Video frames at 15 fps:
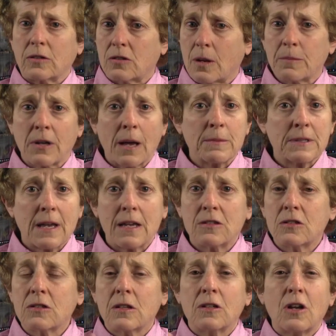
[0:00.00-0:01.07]
sometimes
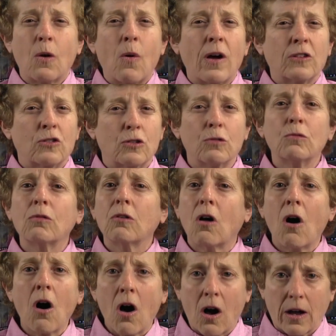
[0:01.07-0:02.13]
cases can go on too
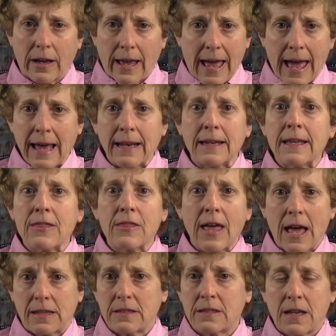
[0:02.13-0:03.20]
long and in
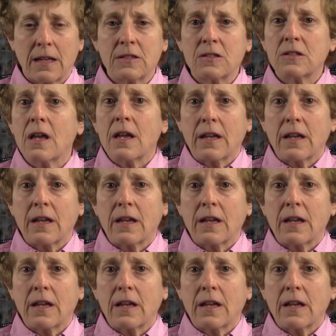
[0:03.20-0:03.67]
that sense